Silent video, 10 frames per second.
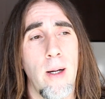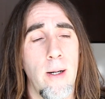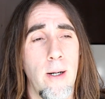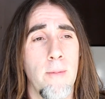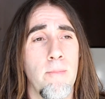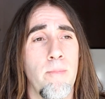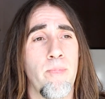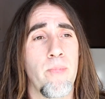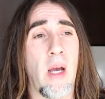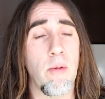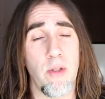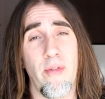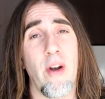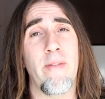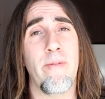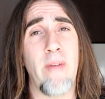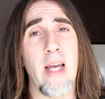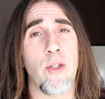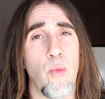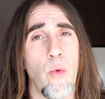I was a very
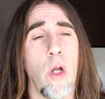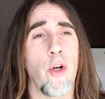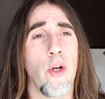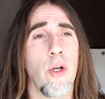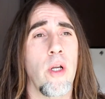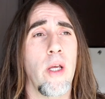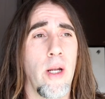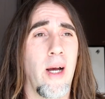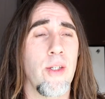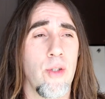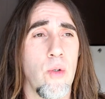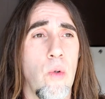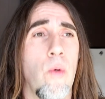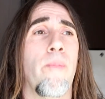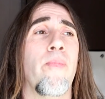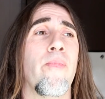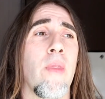fast runner in high school.